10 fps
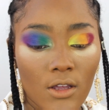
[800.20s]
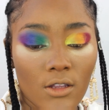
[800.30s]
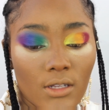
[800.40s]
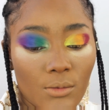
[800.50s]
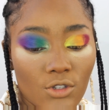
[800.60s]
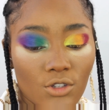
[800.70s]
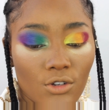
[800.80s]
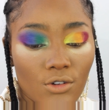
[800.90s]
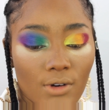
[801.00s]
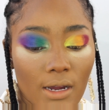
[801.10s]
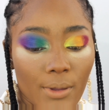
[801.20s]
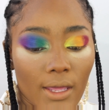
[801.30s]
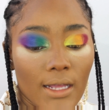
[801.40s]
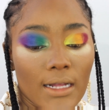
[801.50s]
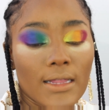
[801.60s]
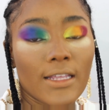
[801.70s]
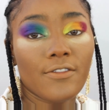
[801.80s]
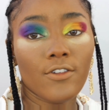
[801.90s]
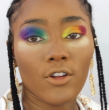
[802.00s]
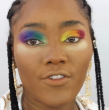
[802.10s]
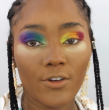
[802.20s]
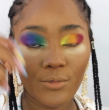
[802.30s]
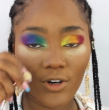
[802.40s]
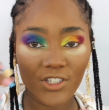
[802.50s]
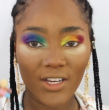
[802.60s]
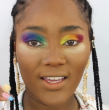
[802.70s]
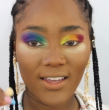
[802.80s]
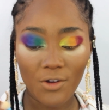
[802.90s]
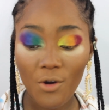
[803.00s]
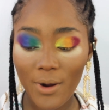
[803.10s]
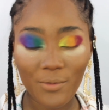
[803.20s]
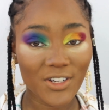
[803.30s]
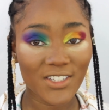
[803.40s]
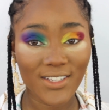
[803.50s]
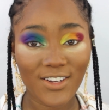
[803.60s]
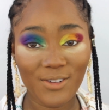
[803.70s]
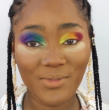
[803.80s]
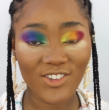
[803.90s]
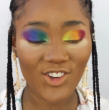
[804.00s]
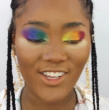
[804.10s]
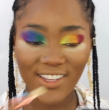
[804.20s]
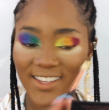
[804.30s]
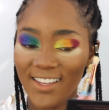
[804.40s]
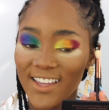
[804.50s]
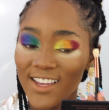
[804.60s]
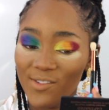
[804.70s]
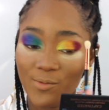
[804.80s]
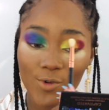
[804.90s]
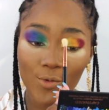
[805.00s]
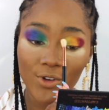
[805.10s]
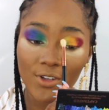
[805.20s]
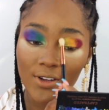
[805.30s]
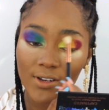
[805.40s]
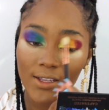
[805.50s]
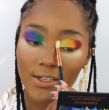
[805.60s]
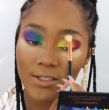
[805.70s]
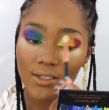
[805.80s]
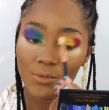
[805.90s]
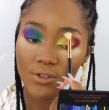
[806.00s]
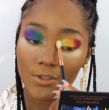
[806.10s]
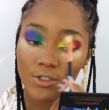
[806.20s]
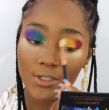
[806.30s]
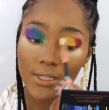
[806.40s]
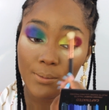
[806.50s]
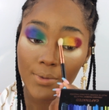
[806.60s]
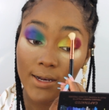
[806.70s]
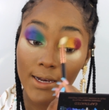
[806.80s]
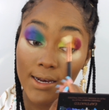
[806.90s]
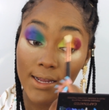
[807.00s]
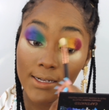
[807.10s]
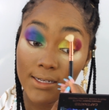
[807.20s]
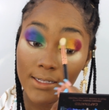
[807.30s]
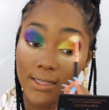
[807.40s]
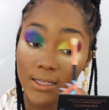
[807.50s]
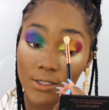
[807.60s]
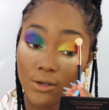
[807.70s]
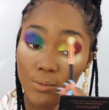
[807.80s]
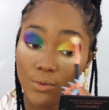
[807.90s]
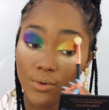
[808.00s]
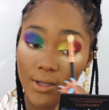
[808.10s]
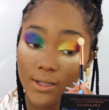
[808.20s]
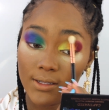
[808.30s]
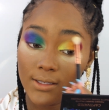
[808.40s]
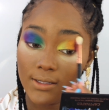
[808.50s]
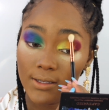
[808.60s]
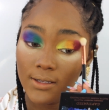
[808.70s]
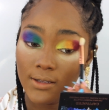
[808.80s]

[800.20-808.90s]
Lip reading: So I'm just gonna grab a clean fluffy brush again. All my brushes are gonna be dirty when we're done, and then I'm gonna just start blending this upwards.